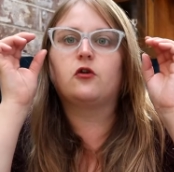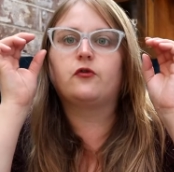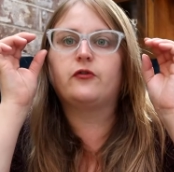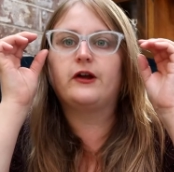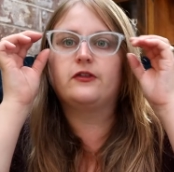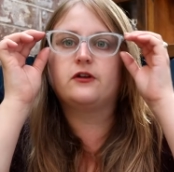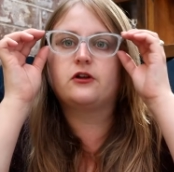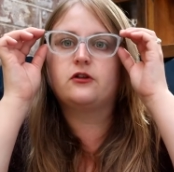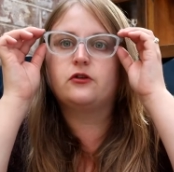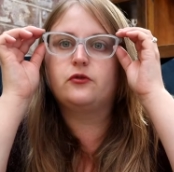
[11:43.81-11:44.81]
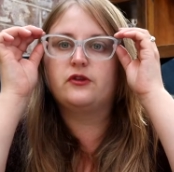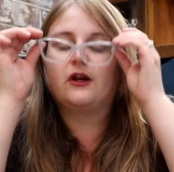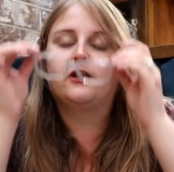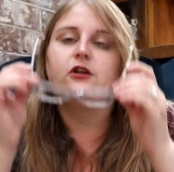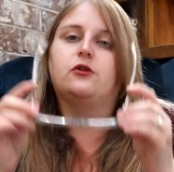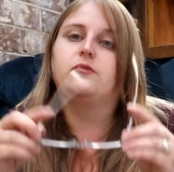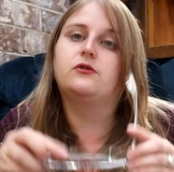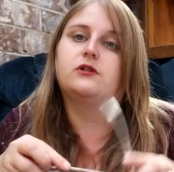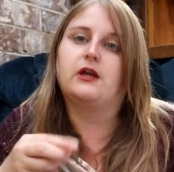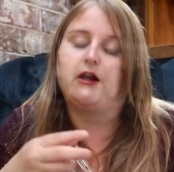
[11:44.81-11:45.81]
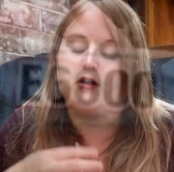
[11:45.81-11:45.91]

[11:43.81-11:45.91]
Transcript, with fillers: go find the glue that I used.